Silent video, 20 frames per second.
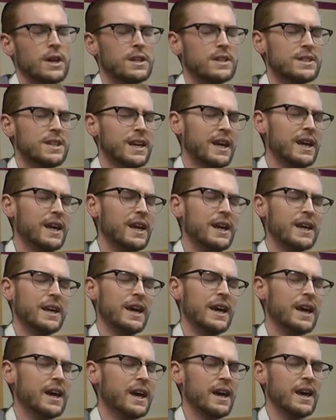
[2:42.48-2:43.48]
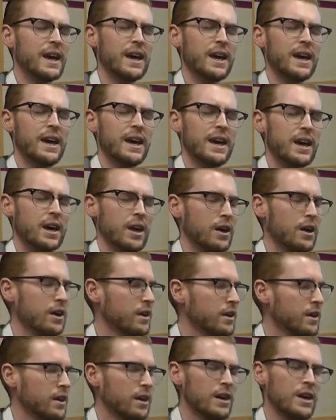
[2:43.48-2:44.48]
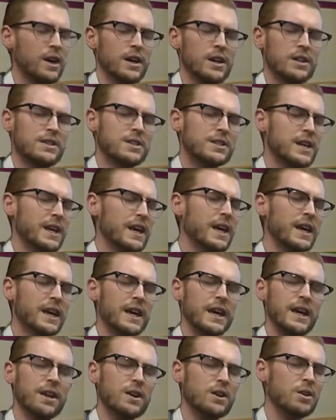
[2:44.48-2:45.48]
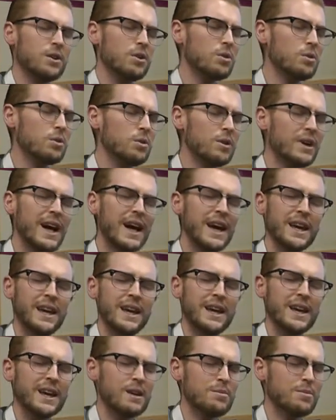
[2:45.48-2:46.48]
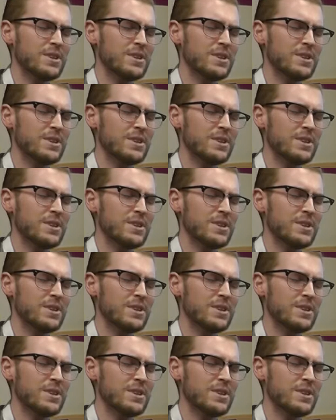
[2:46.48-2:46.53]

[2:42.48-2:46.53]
Take it take it away,